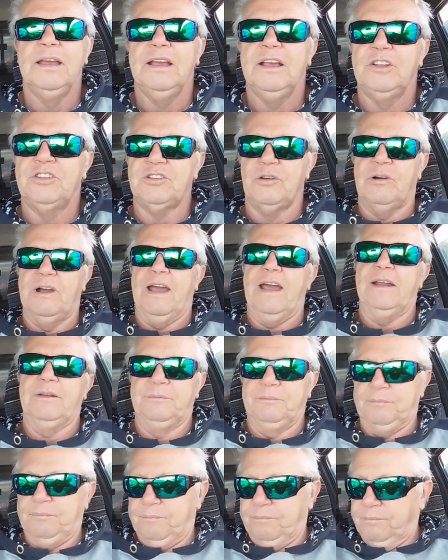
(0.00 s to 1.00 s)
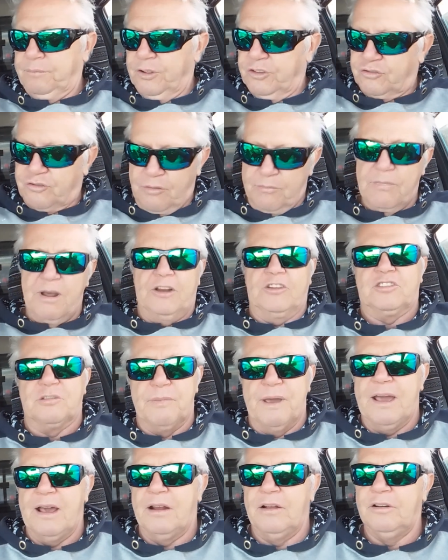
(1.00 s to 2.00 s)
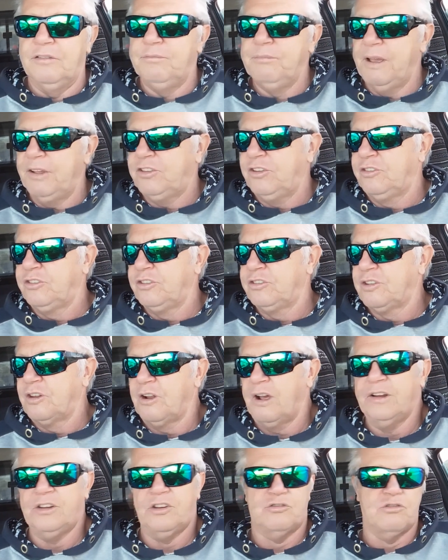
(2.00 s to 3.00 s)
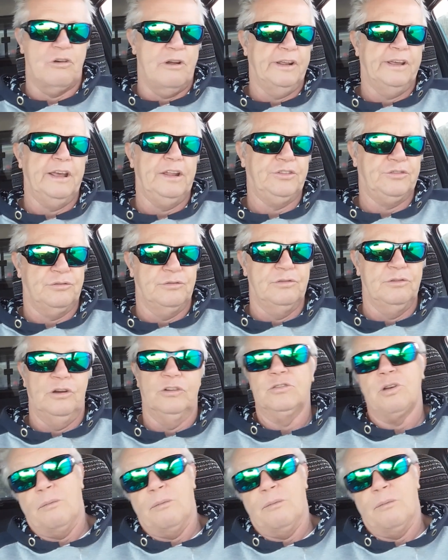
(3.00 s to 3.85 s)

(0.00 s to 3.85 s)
And so I had this tremendous amount of messages that I had to try to get through, on